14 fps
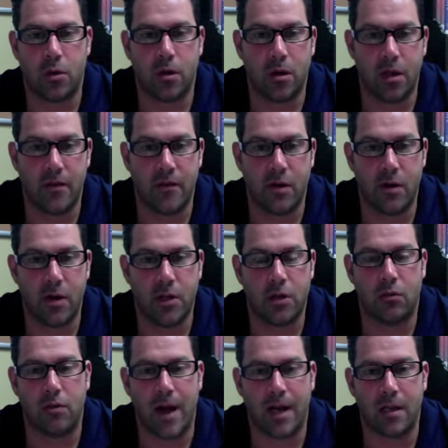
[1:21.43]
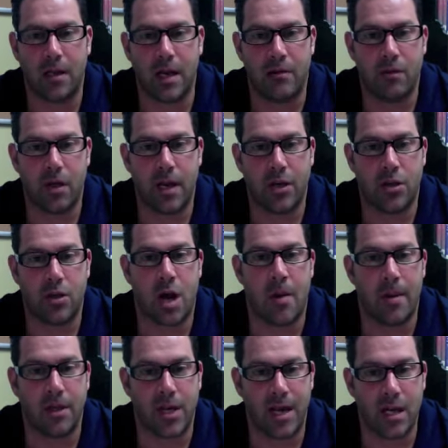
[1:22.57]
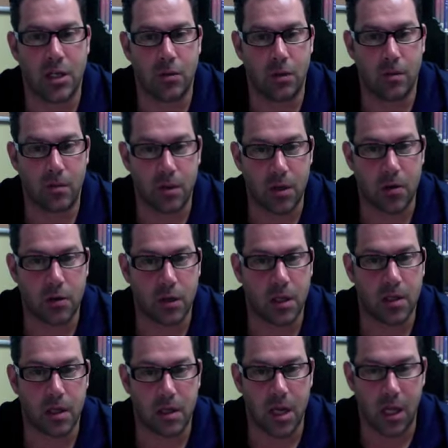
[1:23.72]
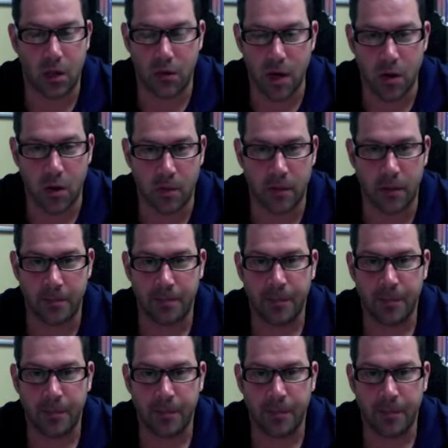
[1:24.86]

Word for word: in the liver is directly in relation to how much energy we produce because the T three hormone.